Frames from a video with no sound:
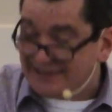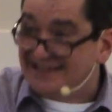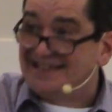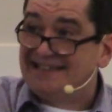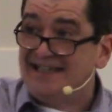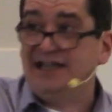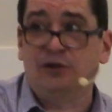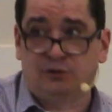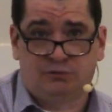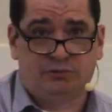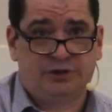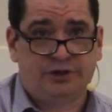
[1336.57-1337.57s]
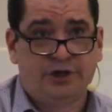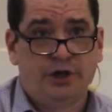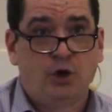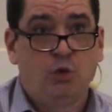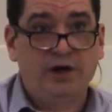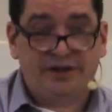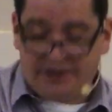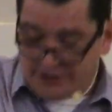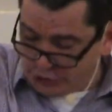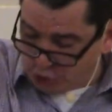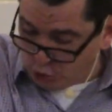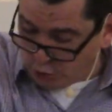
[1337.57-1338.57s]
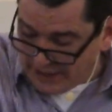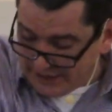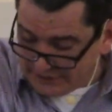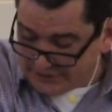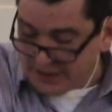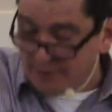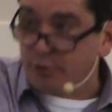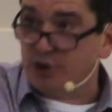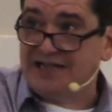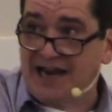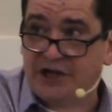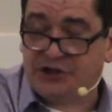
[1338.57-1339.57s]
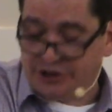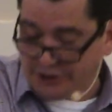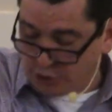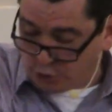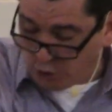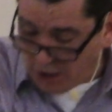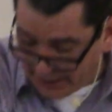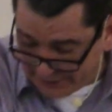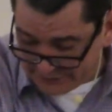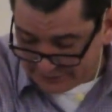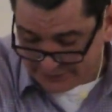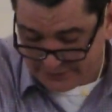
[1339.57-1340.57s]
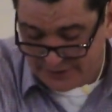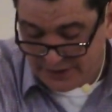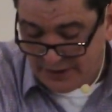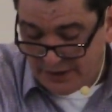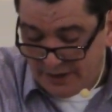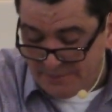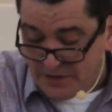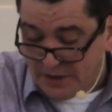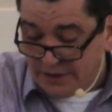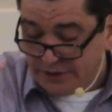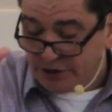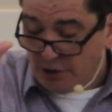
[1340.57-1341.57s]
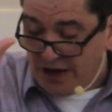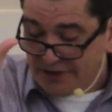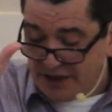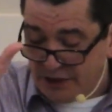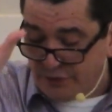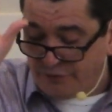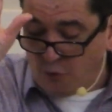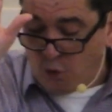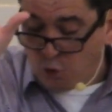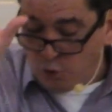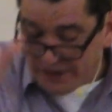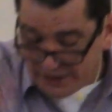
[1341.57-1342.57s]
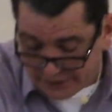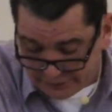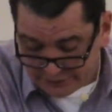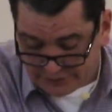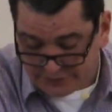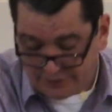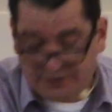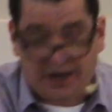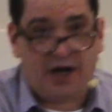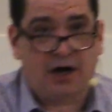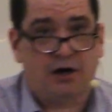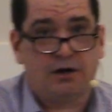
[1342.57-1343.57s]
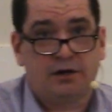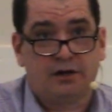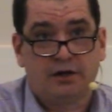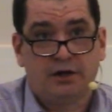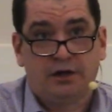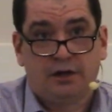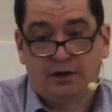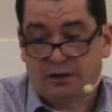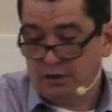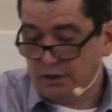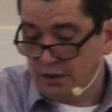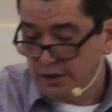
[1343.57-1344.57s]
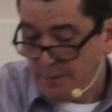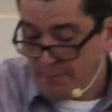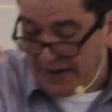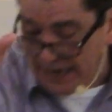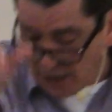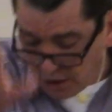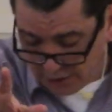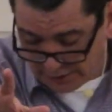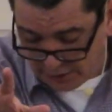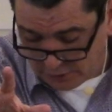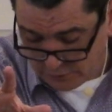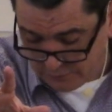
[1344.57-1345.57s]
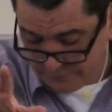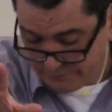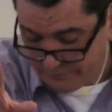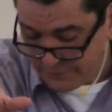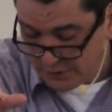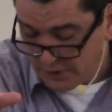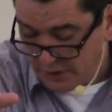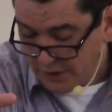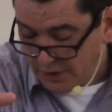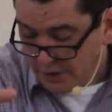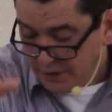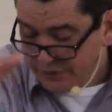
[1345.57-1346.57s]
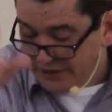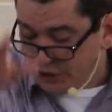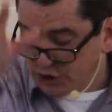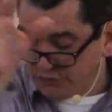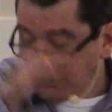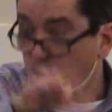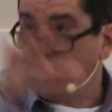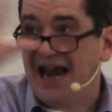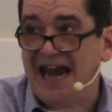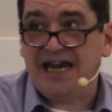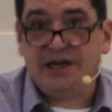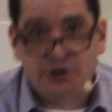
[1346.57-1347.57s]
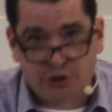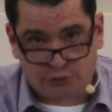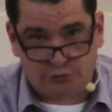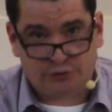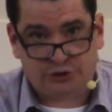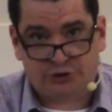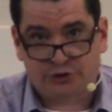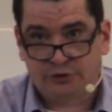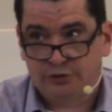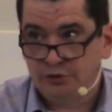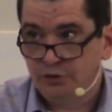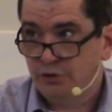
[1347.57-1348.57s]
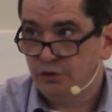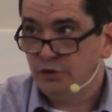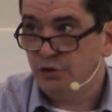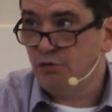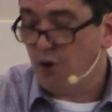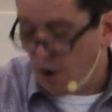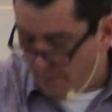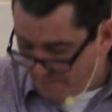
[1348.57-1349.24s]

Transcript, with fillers: sealed with His grace and protection in Christ. So I think the four winds there parallel these four angels who are